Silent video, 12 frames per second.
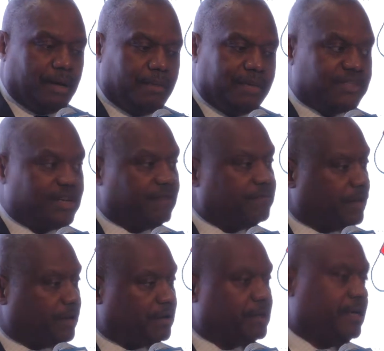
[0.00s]

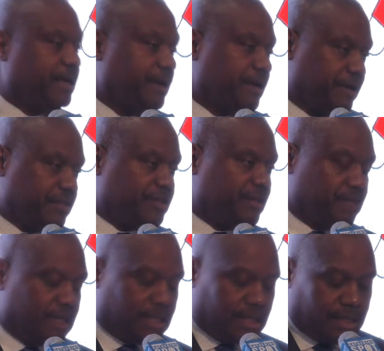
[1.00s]

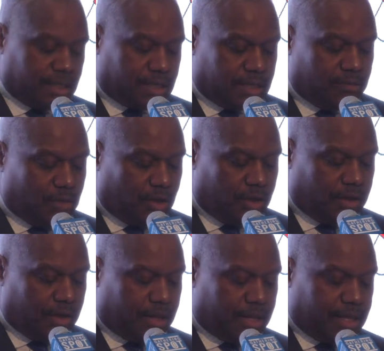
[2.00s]
HIV clinic.
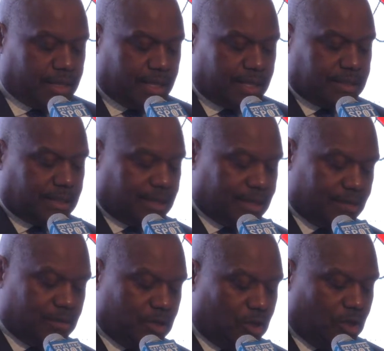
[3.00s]
And at that
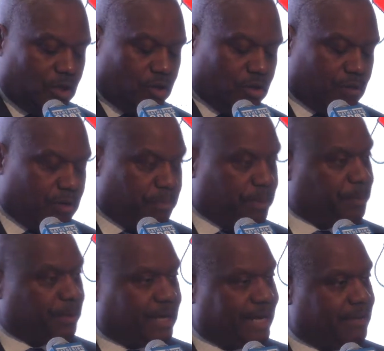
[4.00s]
time, when
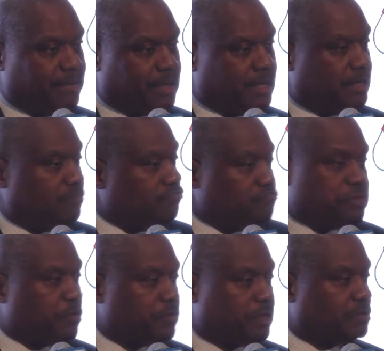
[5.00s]
people came in,
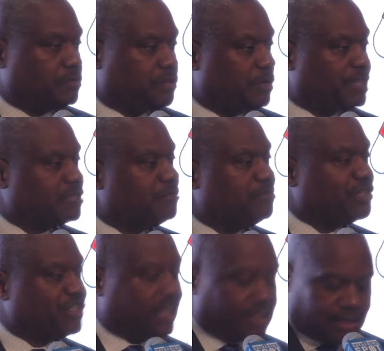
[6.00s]
there wasn't
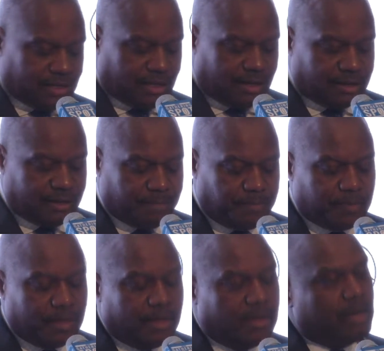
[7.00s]
much I could tell them.
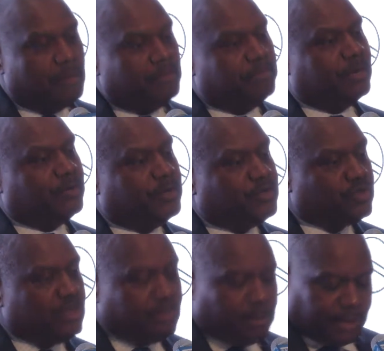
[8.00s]
But when
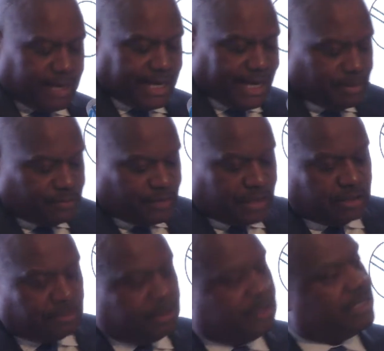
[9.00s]
treatment became
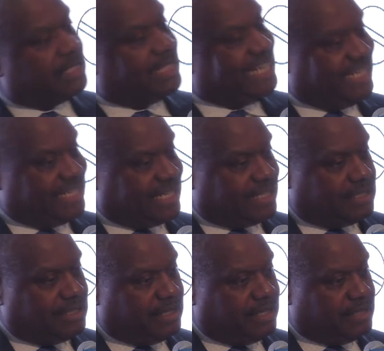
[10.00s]
available in the late
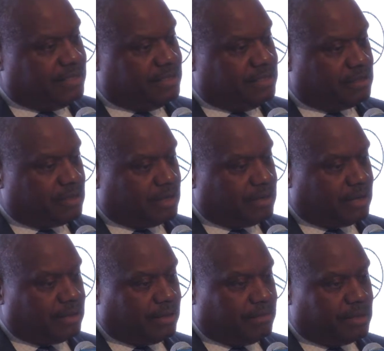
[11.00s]
1980s, and I
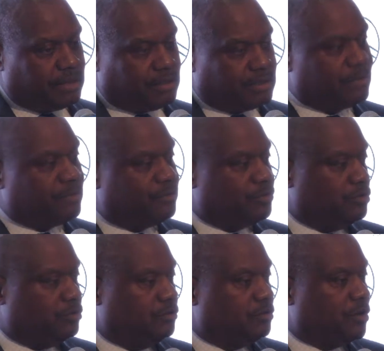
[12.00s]
think some of
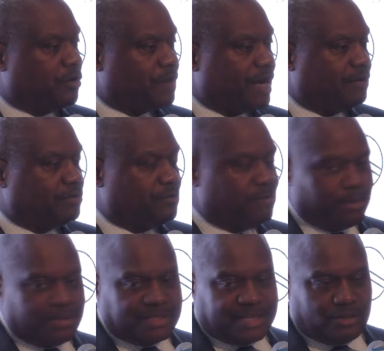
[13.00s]
you who were around
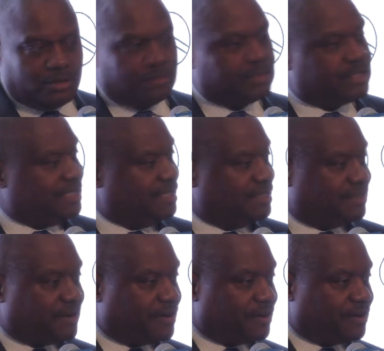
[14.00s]
remember Zidovudine
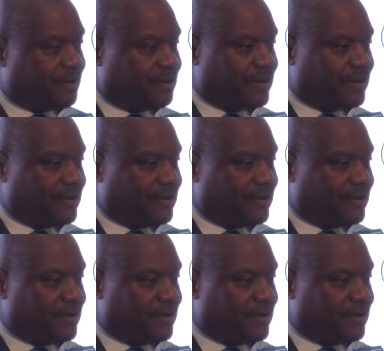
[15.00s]
or